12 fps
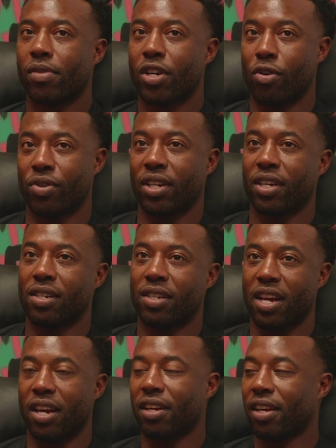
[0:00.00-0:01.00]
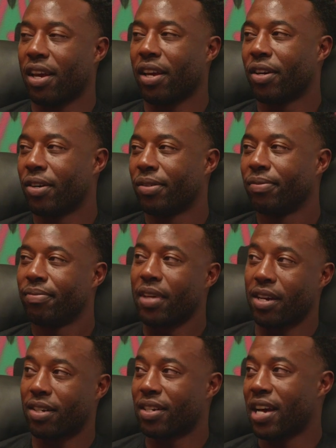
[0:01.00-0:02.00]
coaching in San Diego,
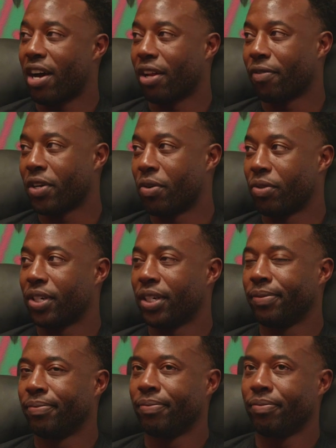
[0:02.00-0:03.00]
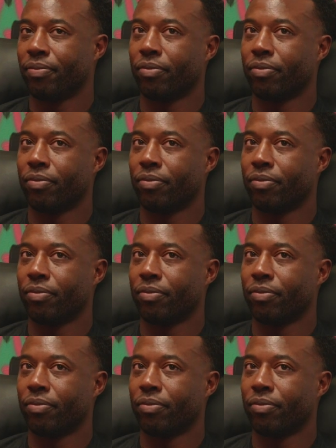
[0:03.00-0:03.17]
that style of coaching,